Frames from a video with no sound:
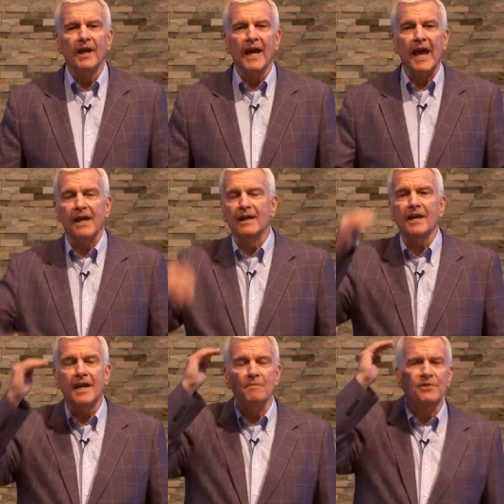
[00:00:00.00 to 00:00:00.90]
and
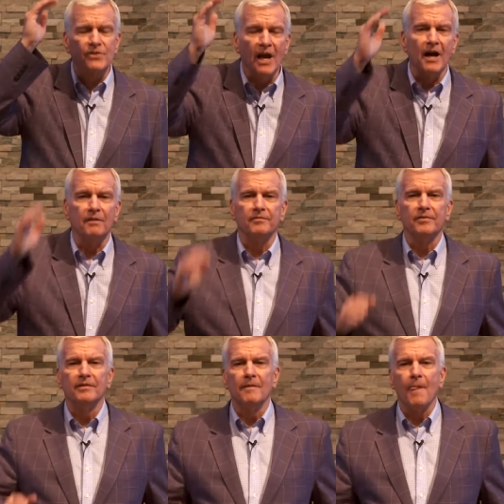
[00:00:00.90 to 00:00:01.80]

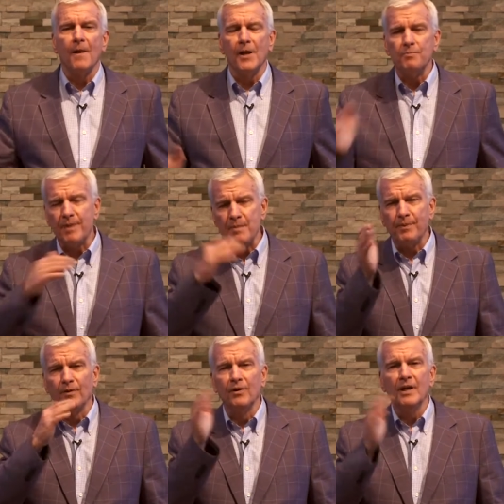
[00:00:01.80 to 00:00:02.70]
himself, and
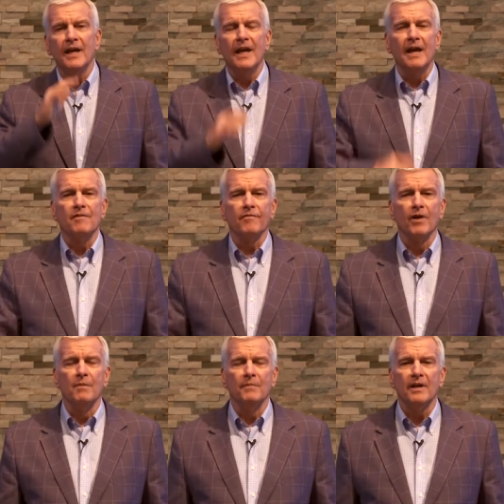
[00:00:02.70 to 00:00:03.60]
people
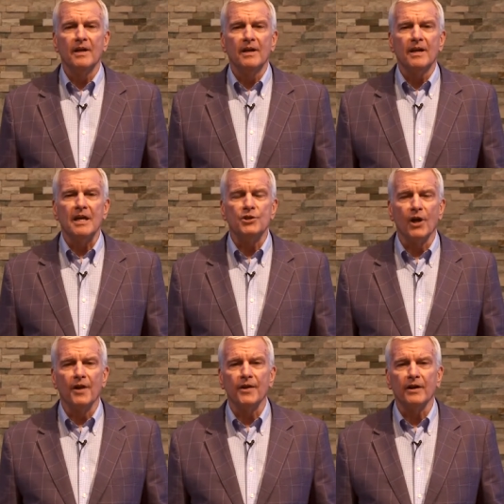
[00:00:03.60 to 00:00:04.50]
from each
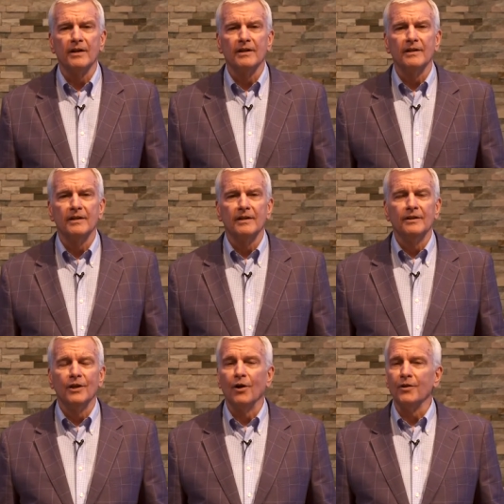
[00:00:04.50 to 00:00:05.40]
other.
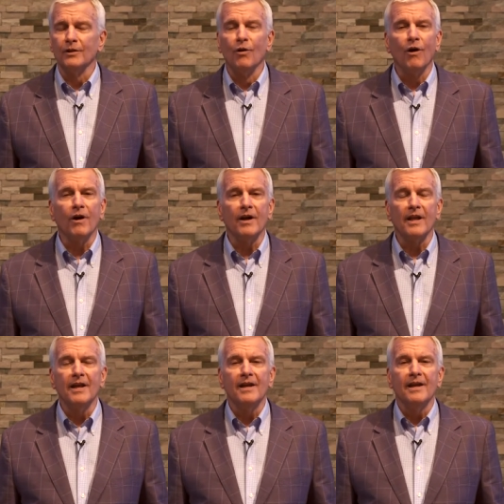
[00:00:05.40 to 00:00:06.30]
No, the Lord
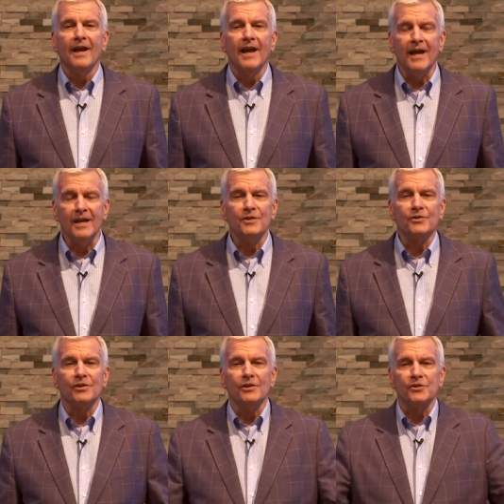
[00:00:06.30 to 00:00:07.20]

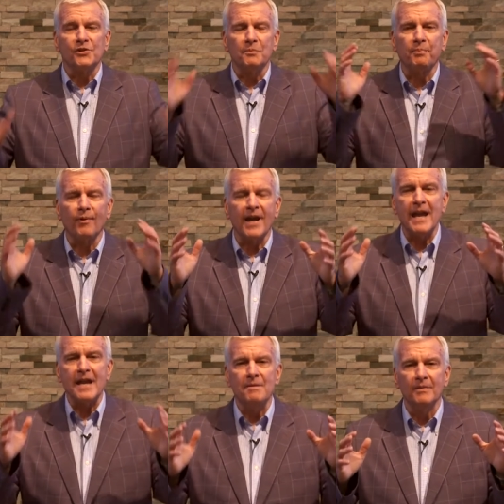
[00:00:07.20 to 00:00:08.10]
is
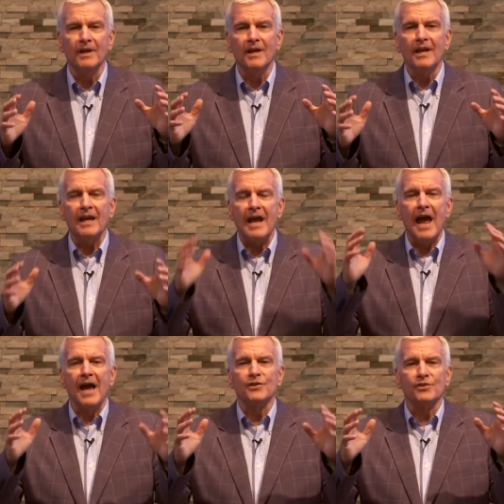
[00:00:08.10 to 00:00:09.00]
supreme, he
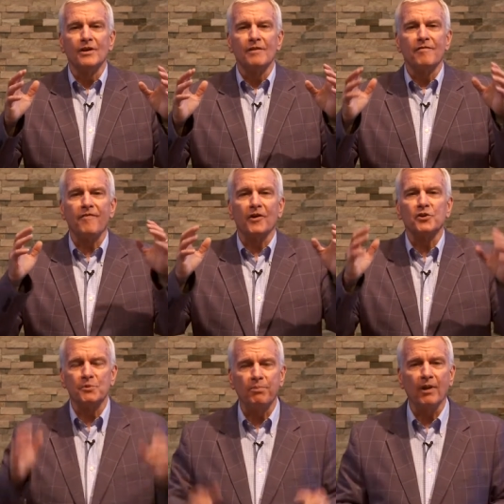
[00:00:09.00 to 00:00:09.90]
has
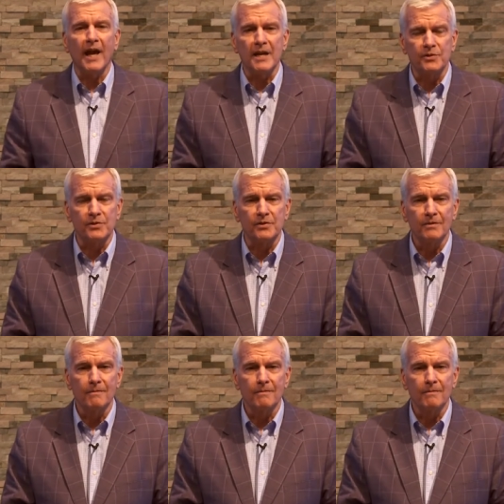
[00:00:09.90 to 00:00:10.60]
first place.